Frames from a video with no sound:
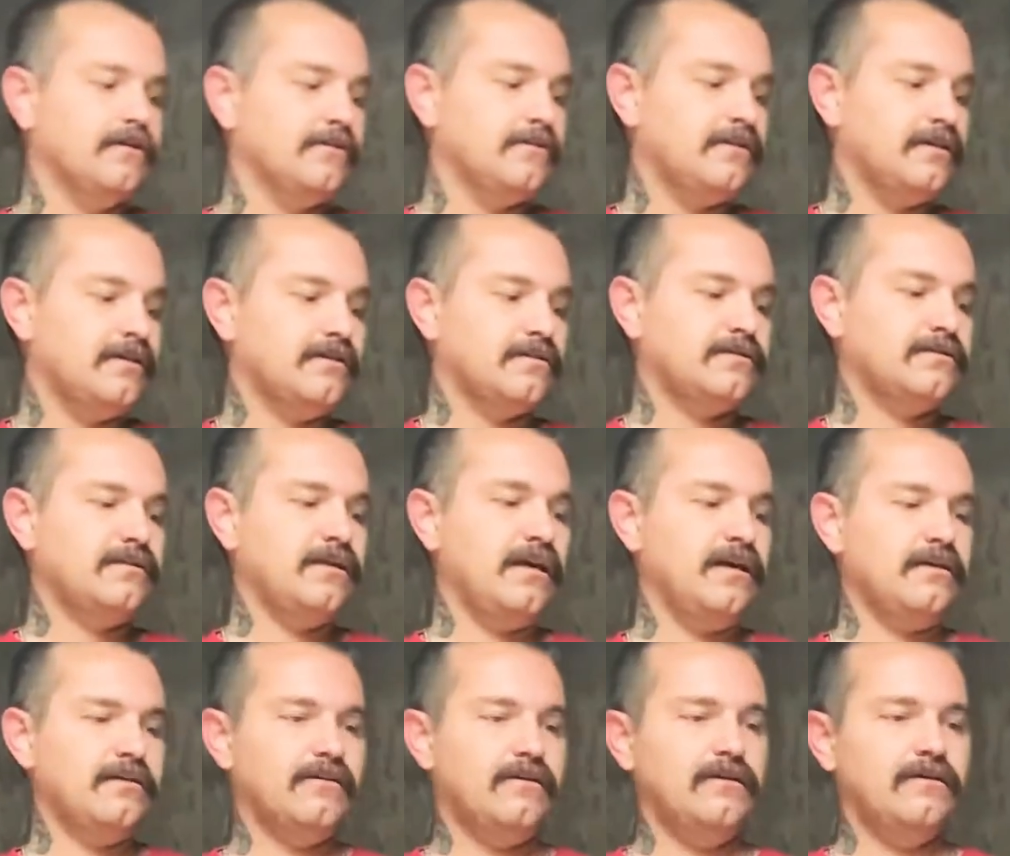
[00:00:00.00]
So you get a
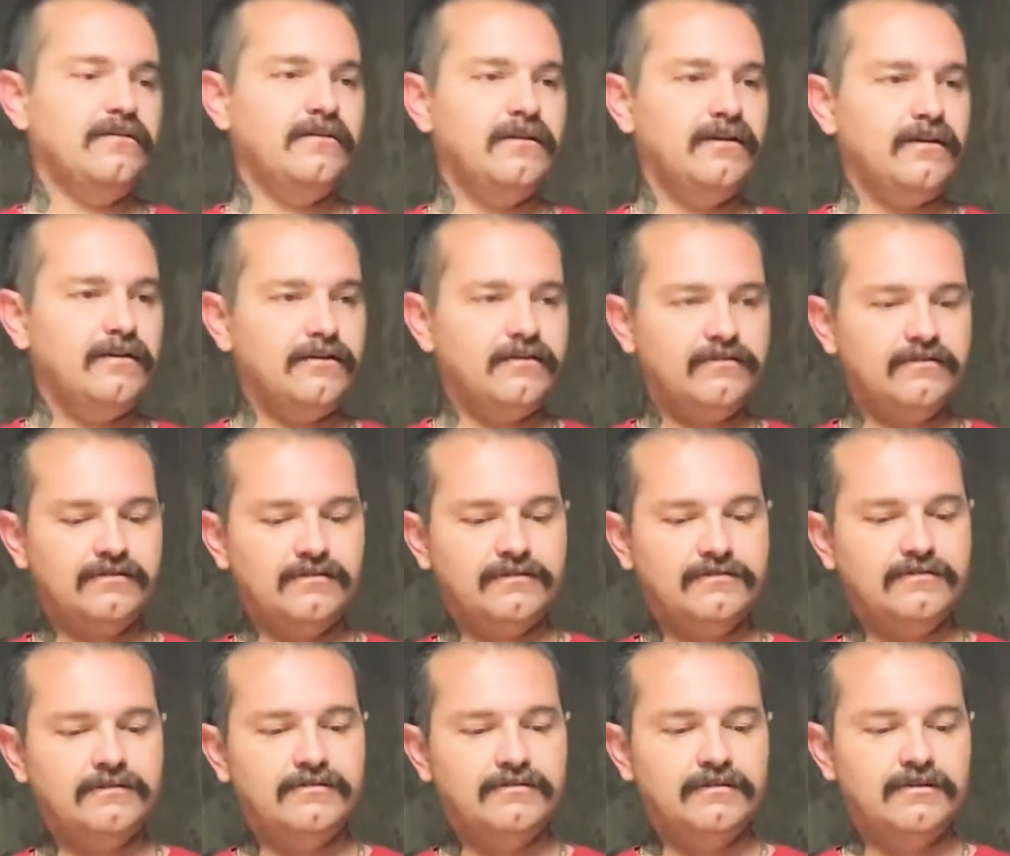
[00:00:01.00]
snake on there
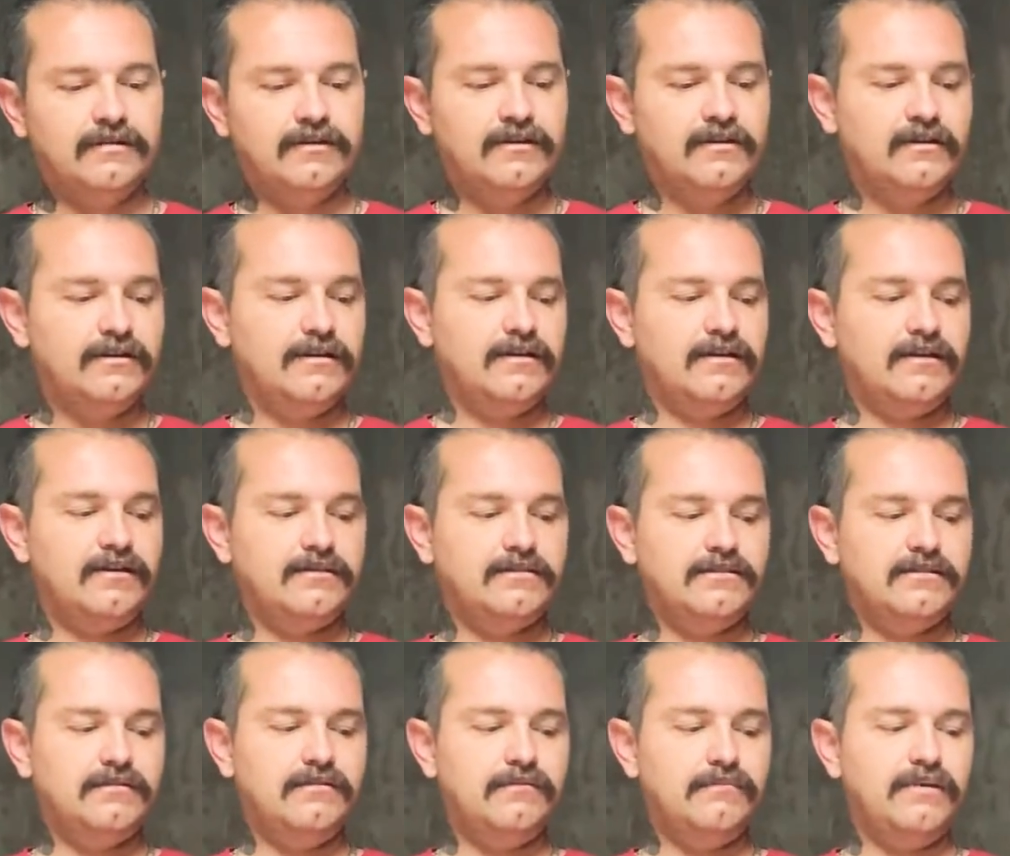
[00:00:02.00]
and it gets a
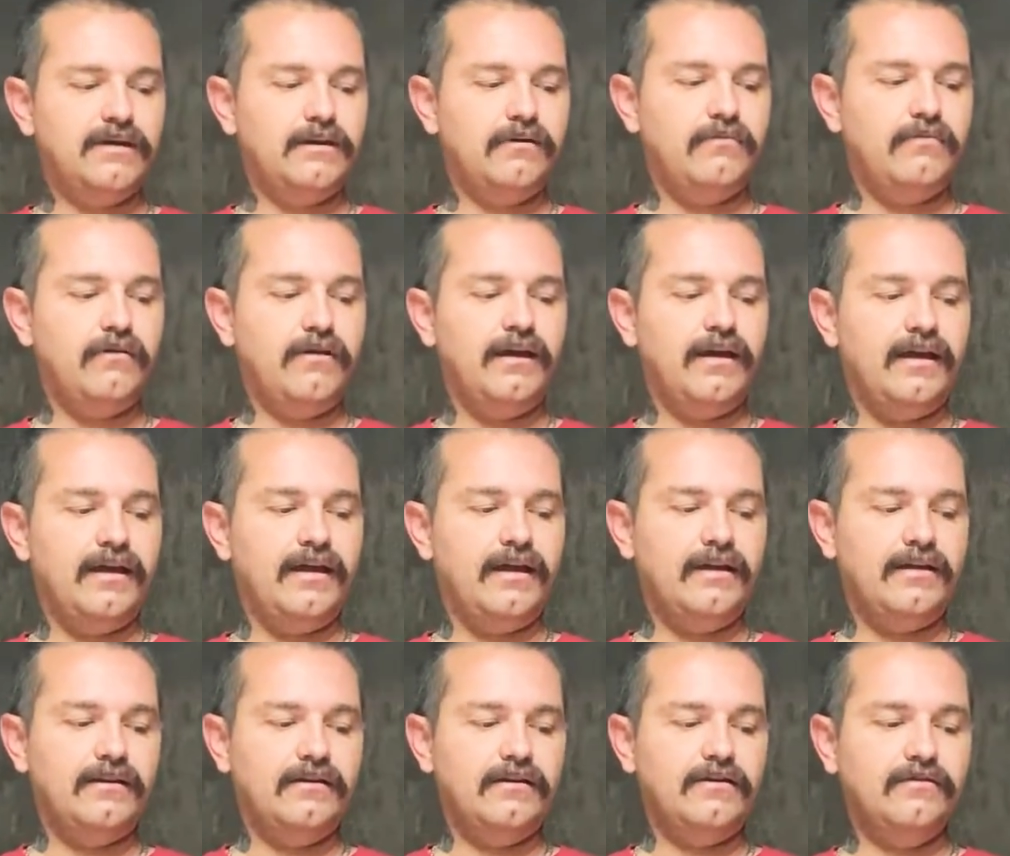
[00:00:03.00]
little bit of
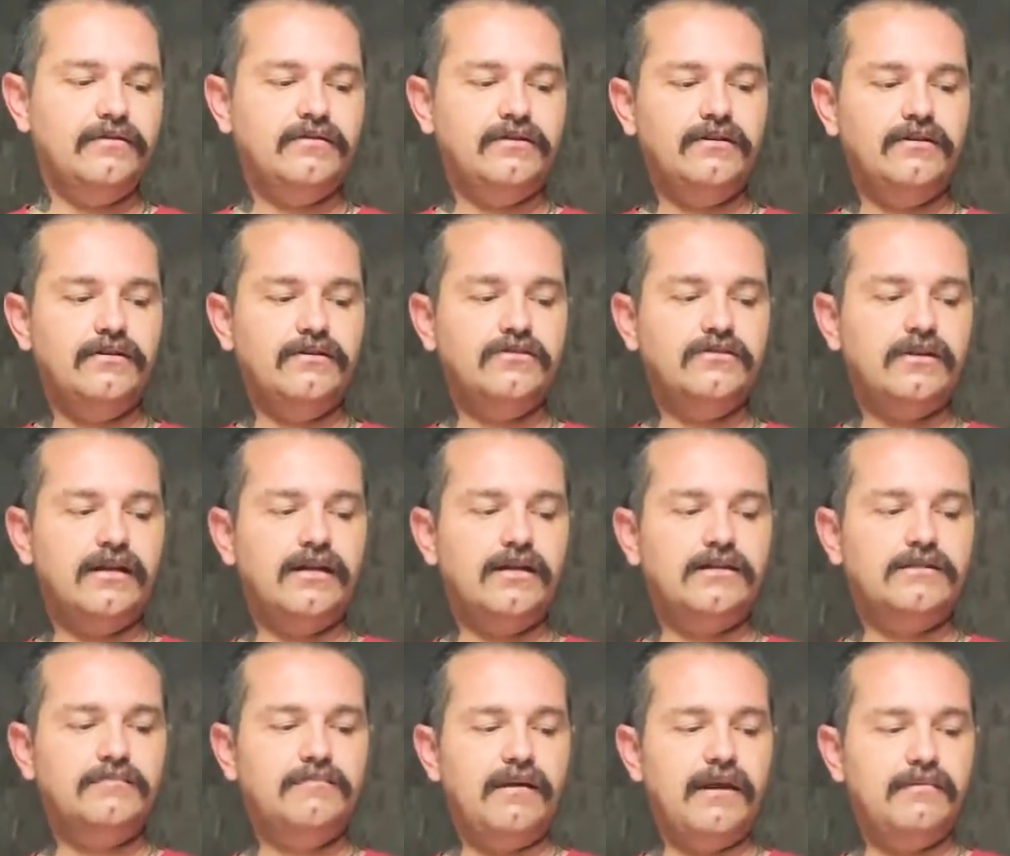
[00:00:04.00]
weight and you're trying to
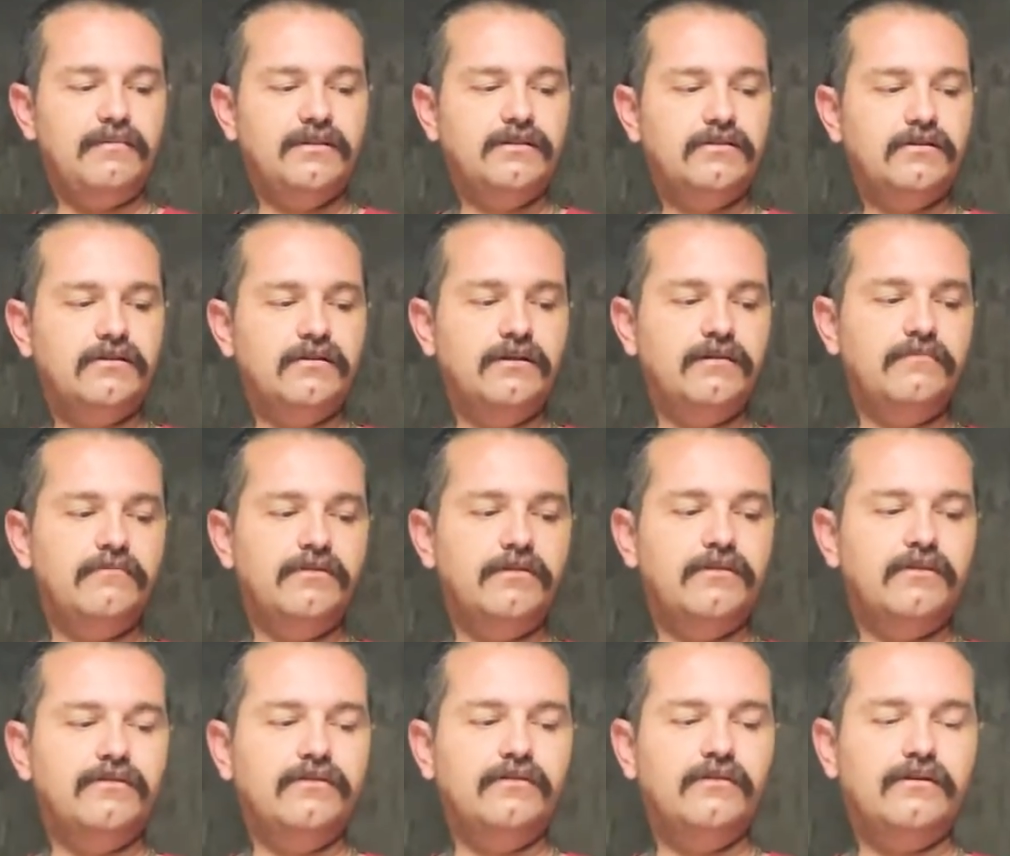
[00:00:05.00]
maybe turn him with
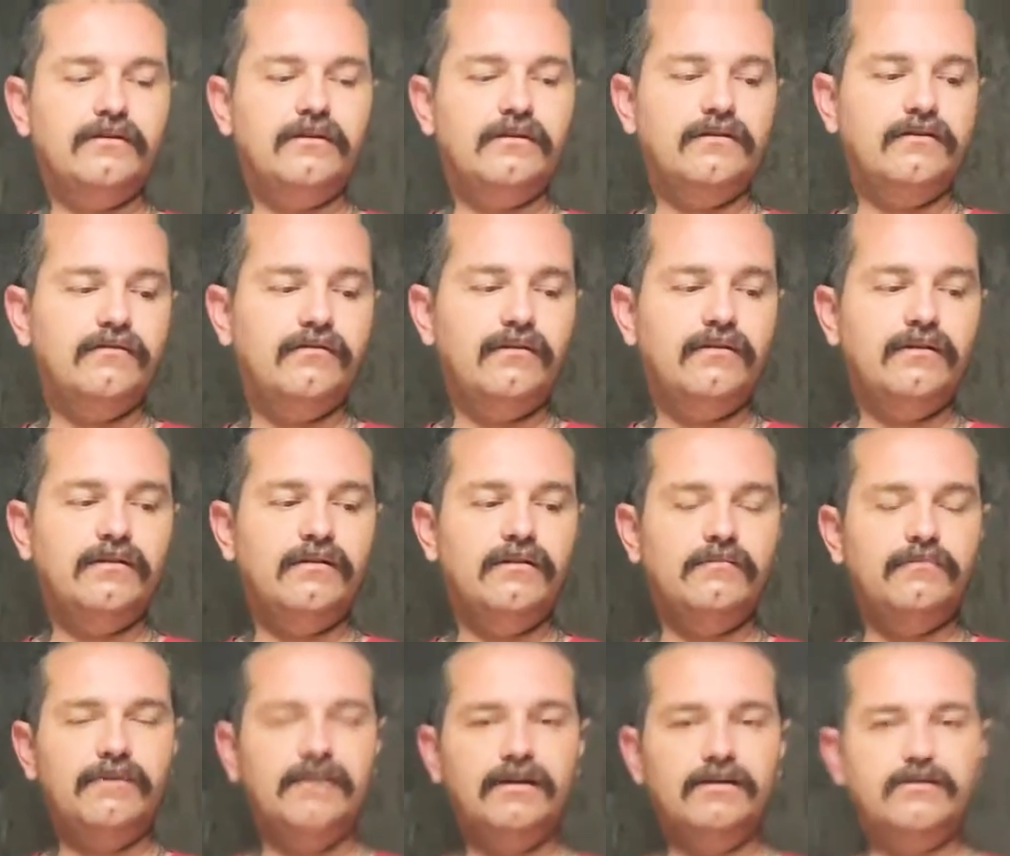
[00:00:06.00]
the hook, you know, a little
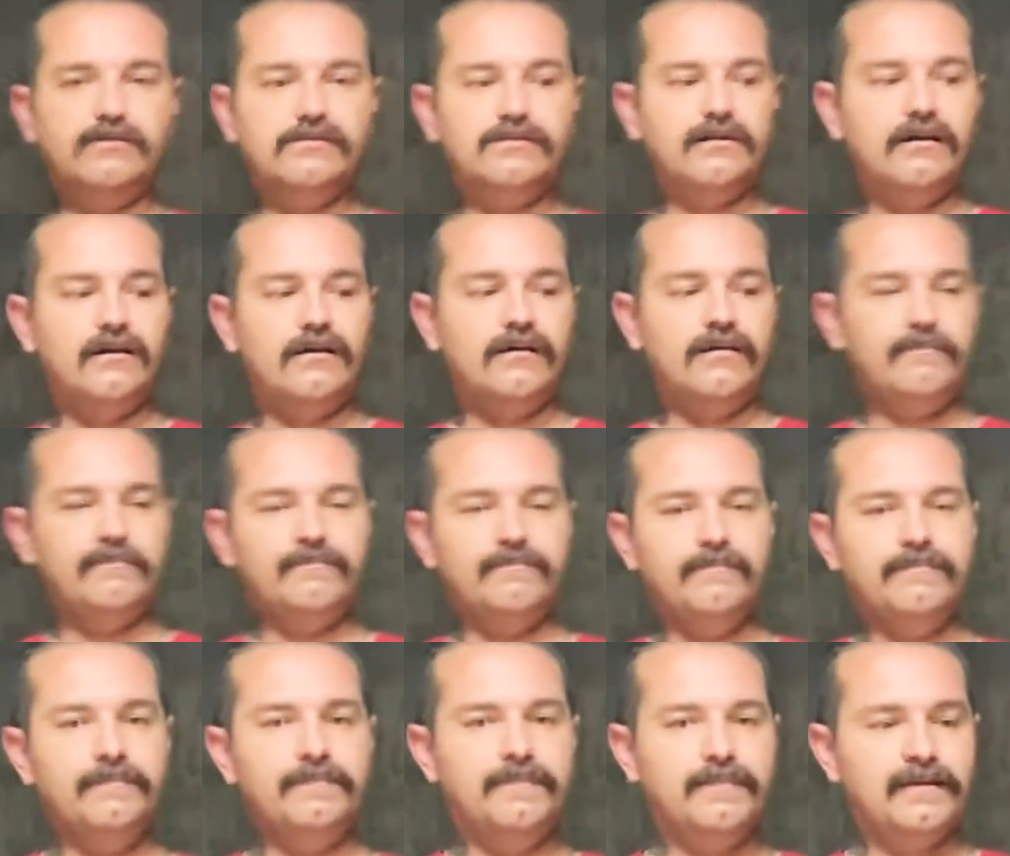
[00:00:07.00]
bit or something.
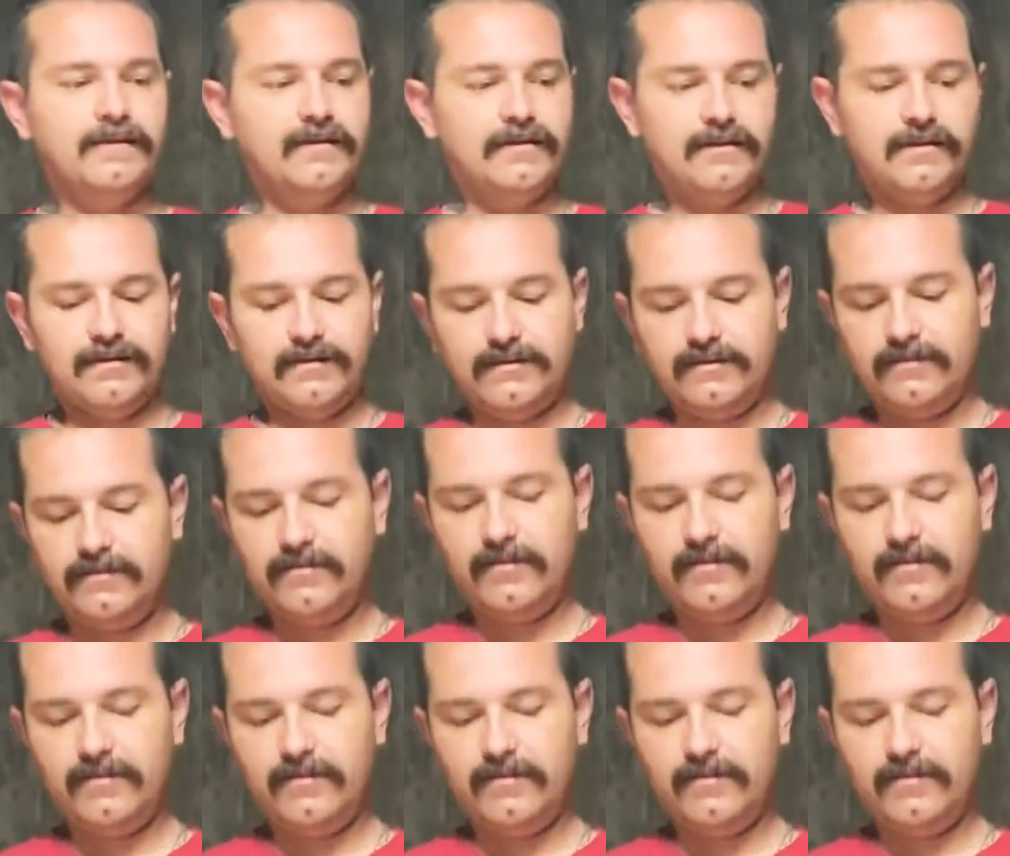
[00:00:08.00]
Your